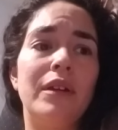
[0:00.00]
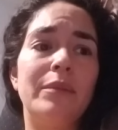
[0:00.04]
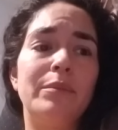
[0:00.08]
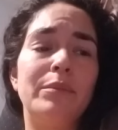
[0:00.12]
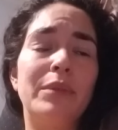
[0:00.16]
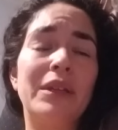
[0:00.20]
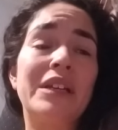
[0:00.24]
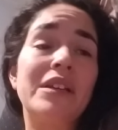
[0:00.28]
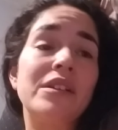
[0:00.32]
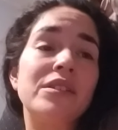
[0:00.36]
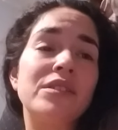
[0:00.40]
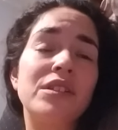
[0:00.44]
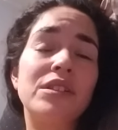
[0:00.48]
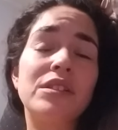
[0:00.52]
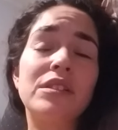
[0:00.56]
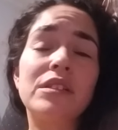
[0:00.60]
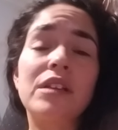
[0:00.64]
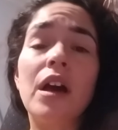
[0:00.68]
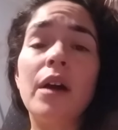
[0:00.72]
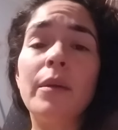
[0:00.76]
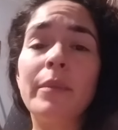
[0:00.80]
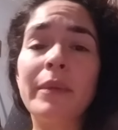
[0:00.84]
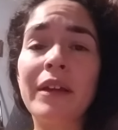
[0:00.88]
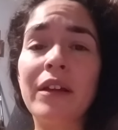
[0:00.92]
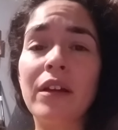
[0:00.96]
Because it's
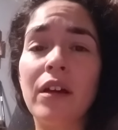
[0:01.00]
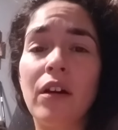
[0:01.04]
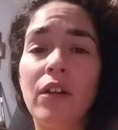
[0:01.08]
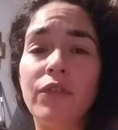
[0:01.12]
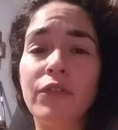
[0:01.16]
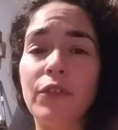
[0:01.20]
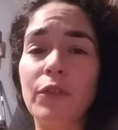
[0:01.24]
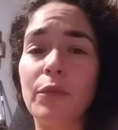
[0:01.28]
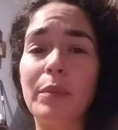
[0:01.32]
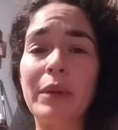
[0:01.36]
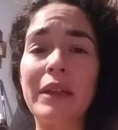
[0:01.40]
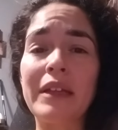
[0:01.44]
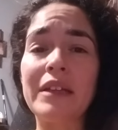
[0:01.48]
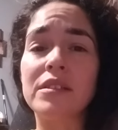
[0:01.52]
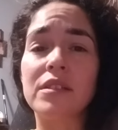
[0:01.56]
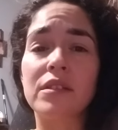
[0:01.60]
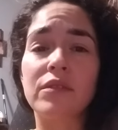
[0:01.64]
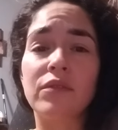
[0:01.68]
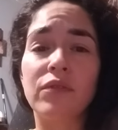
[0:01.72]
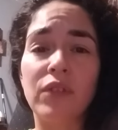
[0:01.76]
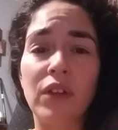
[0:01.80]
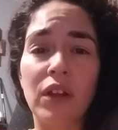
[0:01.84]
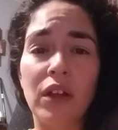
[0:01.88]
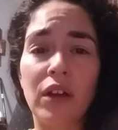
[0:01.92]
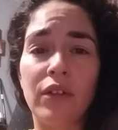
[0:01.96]
coming off a place
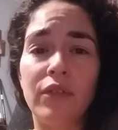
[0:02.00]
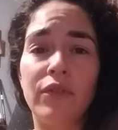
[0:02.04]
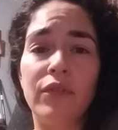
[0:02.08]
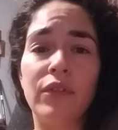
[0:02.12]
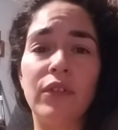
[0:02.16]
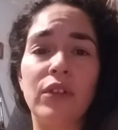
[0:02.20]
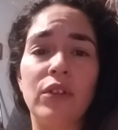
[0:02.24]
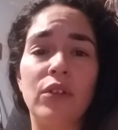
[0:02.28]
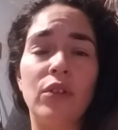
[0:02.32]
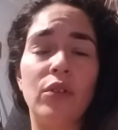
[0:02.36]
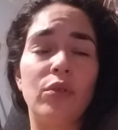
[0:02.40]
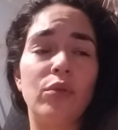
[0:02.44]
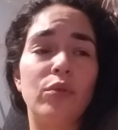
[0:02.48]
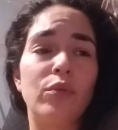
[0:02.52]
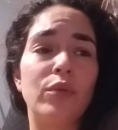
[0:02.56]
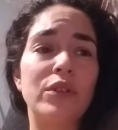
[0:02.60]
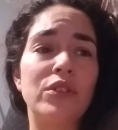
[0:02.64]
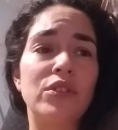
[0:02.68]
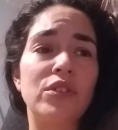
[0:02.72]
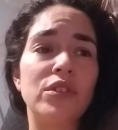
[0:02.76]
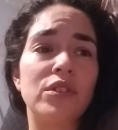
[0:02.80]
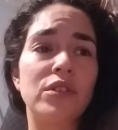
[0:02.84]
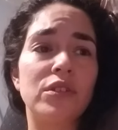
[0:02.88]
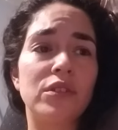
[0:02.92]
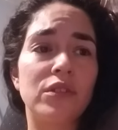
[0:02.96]
of love, you know. We
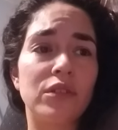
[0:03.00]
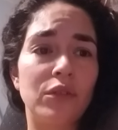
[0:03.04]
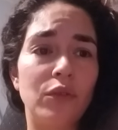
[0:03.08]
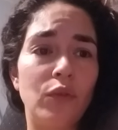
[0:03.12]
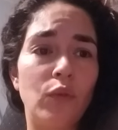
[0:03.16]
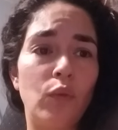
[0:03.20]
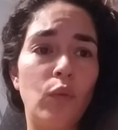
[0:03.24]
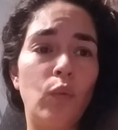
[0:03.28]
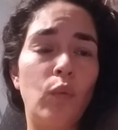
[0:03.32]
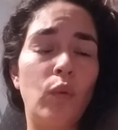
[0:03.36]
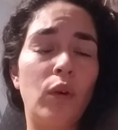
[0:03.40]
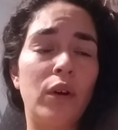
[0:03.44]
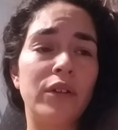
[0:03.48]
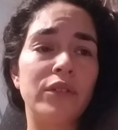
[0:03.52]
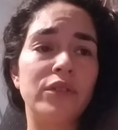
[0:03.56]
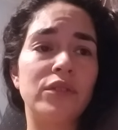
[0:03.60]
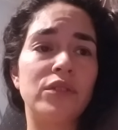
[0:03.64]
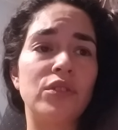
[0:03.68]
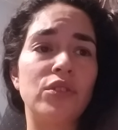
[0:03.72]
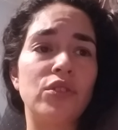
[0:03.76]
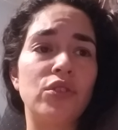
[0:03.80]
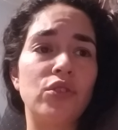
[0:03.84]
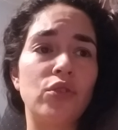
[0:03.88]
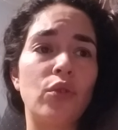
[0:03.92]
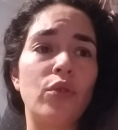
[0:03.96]
just want
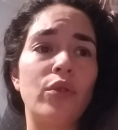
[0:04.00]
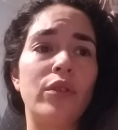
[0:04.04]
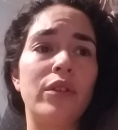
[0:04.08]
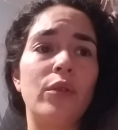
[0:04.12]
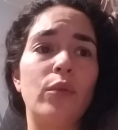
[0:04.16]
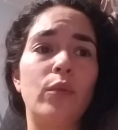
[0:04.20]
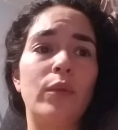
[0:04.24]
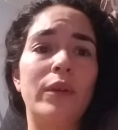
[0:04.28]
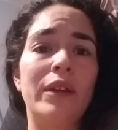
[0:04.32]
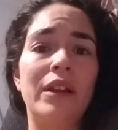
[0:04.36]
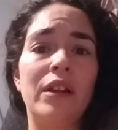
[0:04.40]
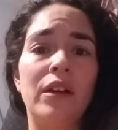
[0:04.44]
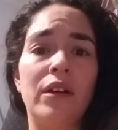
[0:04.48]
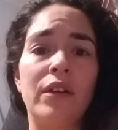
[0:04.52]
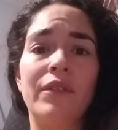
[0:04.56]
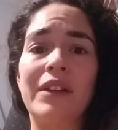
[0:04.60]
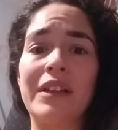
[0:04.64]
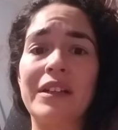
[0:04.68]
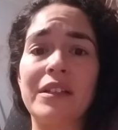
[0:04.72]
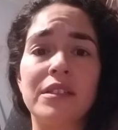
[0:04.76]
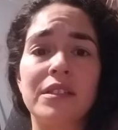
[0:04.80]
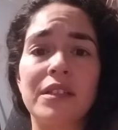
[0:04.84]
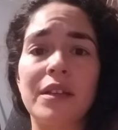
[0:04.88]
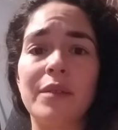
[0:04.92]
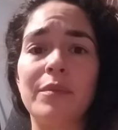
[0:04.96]
to show that we love and
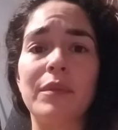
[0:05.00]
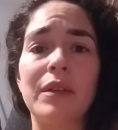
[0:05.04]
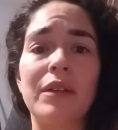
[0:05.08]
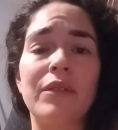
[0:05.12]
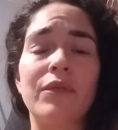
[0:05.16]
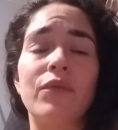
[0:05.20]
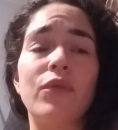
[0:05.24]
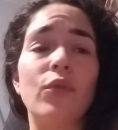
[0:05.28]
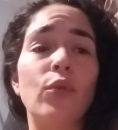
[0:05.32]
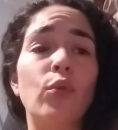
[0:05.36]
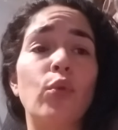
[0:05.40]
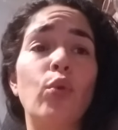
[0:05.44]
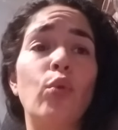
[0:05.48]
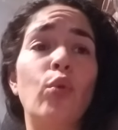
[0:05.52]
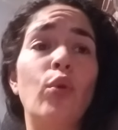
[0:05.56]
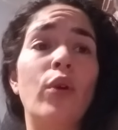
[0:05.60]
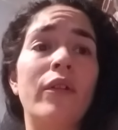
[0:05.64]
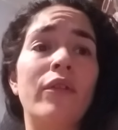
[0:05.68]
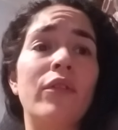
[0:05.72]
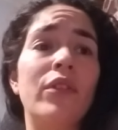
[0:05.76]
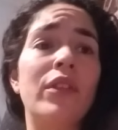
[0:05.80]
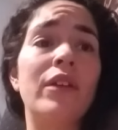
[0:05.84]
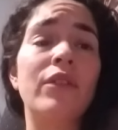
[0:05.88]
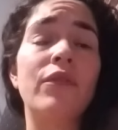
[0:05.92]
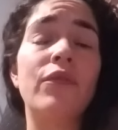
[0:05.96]
accept them for
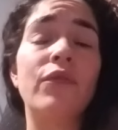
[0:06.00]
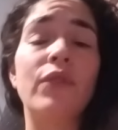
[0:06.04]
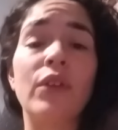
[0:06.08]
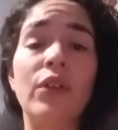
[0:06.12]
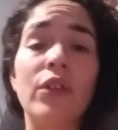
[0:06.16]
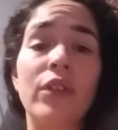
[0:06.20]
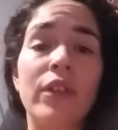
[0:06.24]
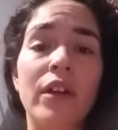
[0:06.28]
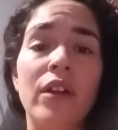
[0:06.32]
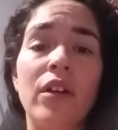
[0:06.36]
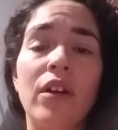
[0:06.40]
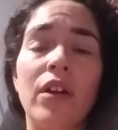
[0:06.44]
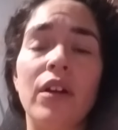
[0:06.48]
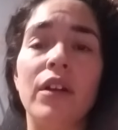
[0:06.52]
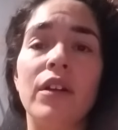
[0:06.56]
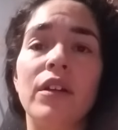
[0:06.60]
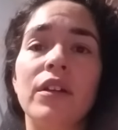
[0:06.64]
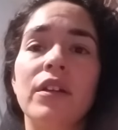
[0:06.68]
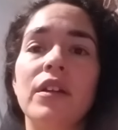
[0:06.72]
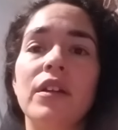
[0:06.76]
whoever they feel they are.